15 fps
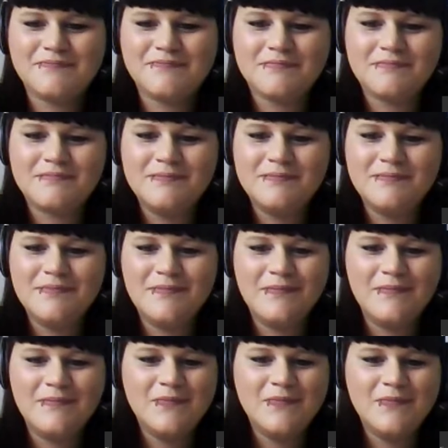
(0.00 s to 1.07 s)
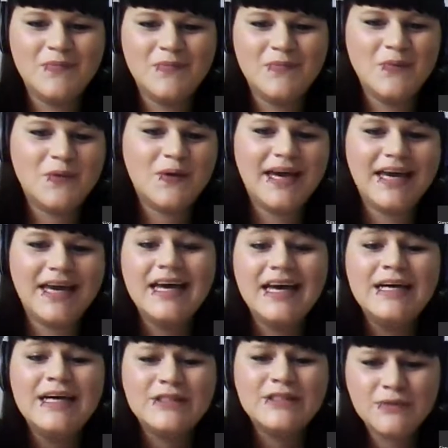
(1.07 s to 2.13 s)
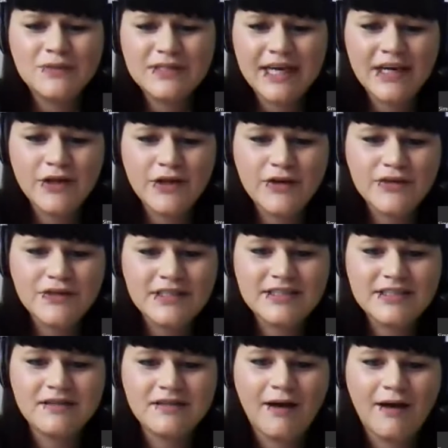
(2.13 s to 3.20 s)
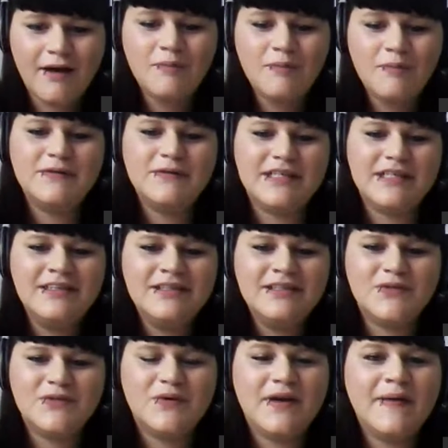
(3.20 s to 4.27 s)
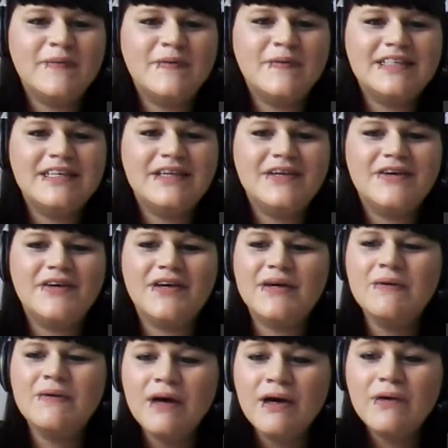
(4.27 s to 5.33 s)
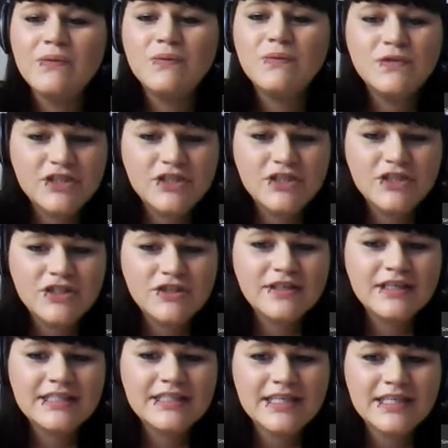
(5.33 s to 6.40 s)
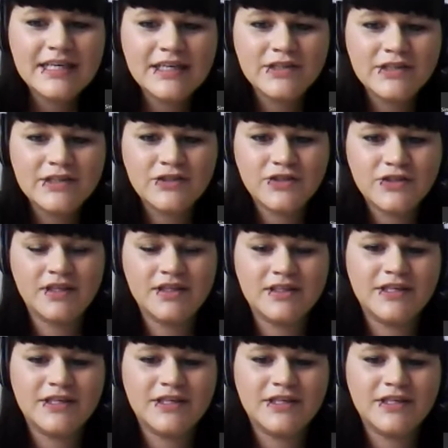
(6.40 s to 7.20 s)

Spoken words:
Okay, so Dan, you're still unmuted, so we're able to hear you. Would you like to answer this question?